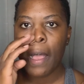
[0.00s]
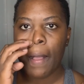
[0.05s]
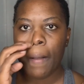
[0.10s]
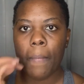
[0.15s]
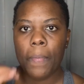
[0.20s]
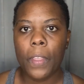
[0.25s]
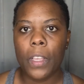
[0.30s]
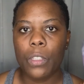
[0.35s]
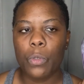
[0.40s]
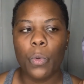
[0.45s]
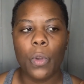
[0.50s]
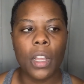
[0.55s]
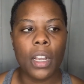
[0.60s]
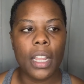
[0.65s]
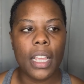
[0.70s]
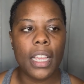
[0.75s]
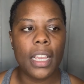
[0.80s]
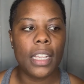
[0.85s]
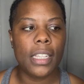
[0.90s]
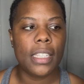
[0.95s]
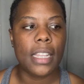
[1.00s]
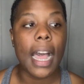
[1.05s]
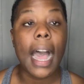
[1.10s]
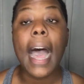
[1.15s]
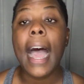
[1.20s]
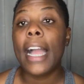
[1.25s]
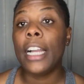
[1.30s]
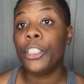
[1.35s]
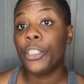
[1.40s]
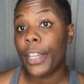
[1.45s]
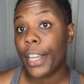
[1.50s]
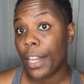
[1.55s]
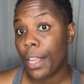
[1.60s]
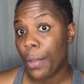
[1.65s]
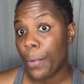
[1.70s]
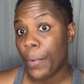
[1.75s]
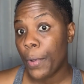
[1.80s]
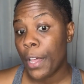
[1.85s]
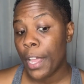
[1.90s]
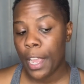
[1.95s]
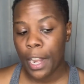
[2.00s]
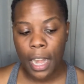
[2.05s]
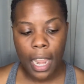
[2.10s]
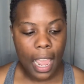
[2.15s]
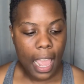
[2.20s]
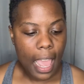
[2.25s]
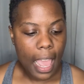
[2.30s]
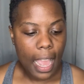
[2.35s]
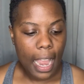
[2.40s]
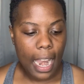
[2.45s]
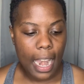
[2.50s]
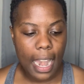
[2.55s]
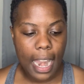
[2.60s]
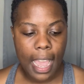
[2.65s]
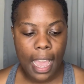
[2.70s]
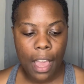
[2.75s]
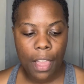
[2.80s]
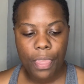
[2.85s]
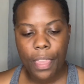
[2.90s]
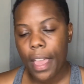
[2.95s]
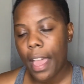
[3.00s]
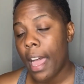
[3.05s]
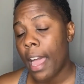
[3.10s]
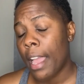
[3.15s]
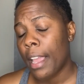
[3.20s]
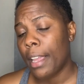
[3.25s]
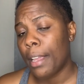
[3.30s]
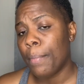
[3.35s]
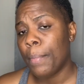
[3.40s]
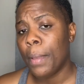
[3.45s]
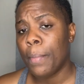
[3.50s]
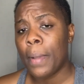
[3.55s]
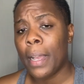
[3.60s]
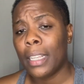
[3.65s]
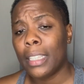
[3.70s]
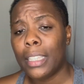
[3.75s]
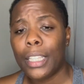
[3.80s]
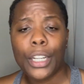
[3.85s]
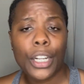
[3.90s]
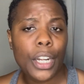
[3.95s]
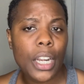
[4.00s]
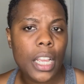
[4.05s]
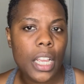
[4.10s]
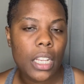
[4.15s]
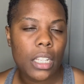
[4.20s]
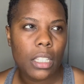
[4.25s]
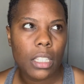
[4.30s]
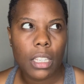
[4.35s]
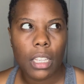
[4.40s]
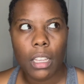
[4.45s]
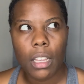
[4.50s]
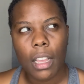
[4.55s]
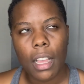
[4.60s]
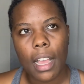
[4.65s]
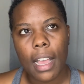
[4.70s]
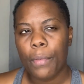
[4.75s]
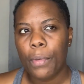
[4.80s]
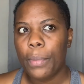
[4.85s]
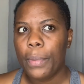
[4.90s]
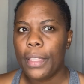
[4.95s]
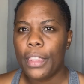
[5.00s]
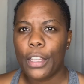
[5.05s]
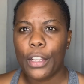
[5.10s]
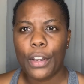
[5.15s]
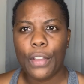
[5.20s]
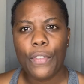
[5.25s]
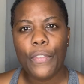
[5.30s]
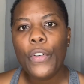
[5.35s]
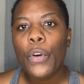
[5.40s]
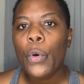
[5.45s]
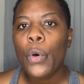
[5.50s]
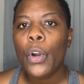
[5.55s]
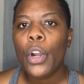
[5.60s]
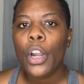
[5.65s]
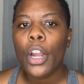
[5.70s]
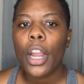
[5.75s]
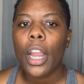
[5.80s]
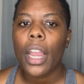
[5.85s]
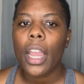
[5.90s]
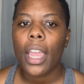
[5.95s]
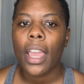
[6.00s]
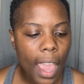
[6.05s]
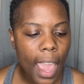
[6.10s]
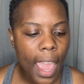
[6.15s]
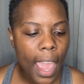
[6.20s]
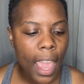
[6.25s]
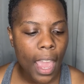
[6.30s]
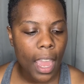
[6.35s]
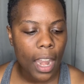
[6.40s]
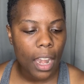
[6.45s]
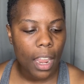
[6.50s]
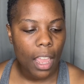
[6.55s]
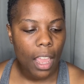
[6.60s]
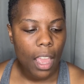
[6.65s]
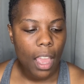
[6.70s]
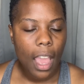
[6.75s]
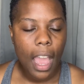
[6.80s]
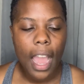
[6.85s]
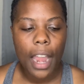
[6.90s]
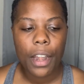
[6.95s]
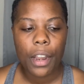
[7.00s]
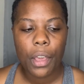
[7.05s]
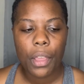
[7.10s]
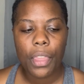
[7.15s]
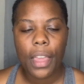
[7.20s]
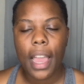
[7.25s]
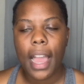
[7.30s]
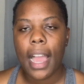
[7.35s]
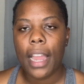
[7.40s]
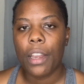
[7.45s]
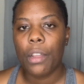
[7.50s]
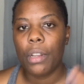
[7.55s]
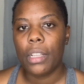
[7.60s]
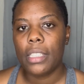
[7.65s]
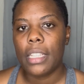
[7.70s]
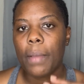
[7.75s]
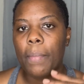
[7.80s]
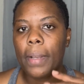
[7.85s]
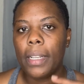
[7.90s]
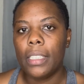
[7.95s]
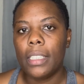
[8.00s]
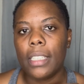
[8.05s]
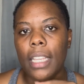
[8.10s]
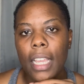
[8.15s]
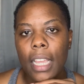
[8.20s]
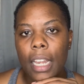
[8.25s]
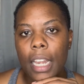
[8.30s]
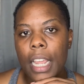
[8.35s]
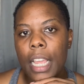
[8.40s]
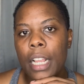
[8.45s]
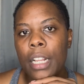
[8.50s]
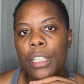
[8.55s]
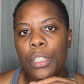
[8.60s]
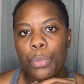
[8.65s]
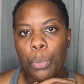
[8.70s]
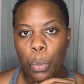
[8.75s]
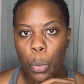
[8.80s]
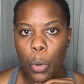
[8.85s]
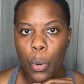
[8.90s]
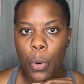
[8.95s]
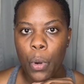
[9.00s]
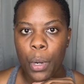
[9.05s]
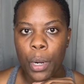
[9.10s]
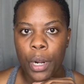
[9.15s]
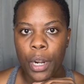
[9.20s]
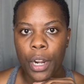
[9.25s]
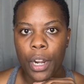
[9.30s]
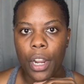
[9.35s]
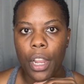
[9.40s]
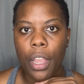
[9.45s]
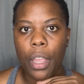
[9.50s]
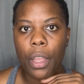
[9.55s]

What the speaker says: This one is the hydrating one. And now that I am in my 30s, I will be 34. And I noticed that my skin needs more